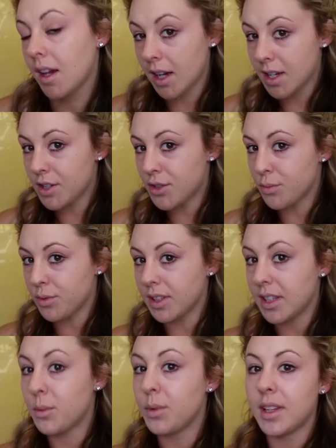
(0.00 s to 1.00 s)
I just
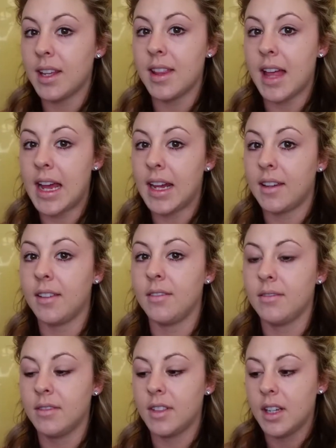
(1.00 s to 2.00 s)
really like
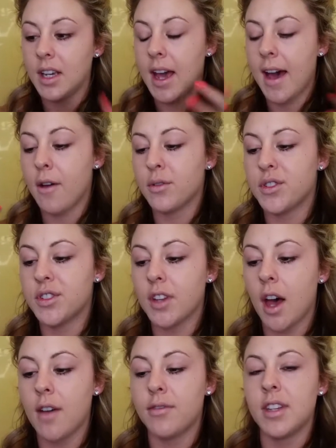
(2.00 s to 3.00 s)
how
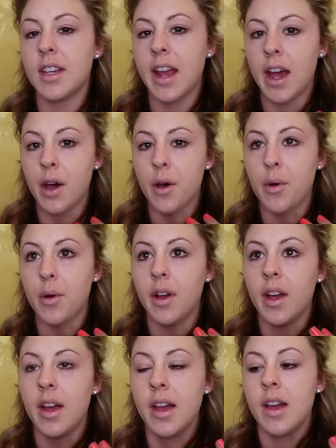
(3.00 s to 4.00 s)
soft and how
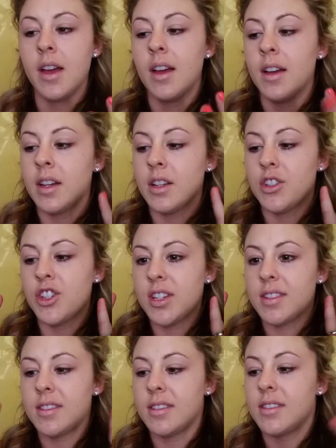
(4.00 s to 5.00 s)

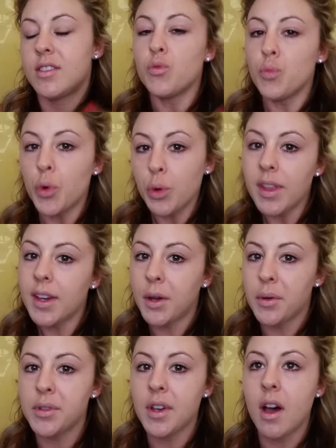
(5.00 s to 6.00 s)
just smooth it
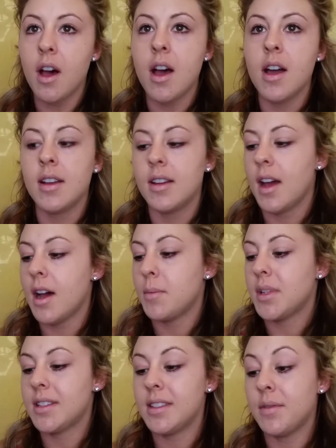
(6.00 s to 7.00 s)
goes on.
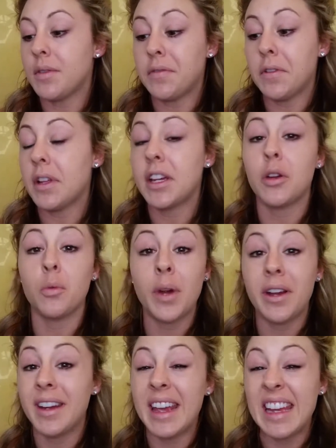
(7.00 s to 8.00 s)
It doesn't even feel like you're
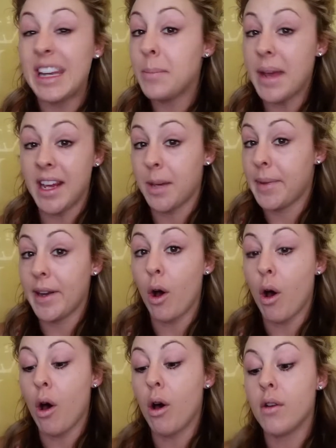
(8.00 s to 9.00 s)
wearing any makeup at
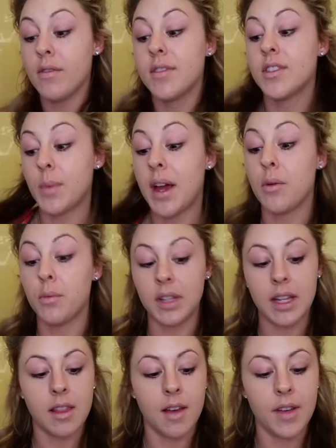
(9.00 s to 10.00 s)
all. That's why I
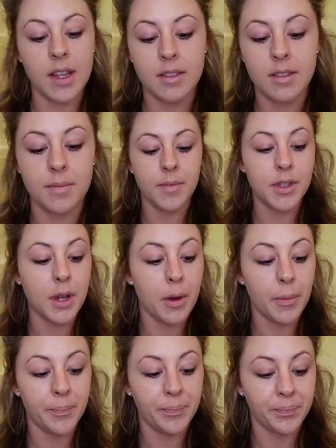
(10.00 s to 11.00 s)
really love it.
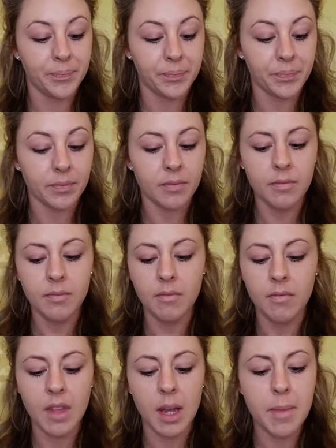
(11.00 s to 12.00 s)
So
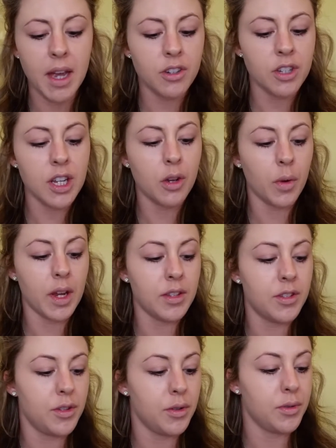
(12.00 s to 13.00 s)
I'm actually going
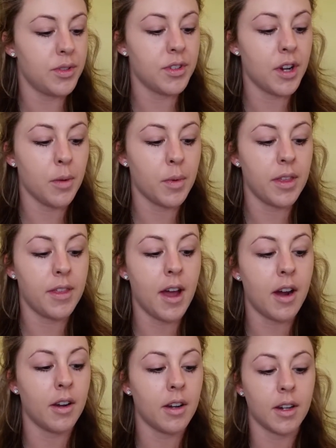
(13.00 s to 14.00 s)
to start with
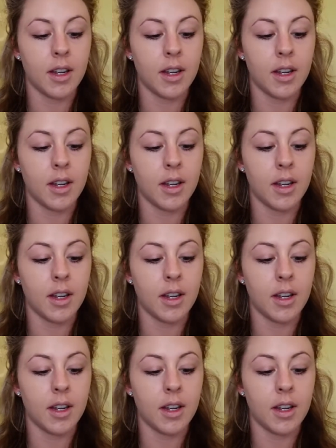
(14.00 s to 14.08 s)
our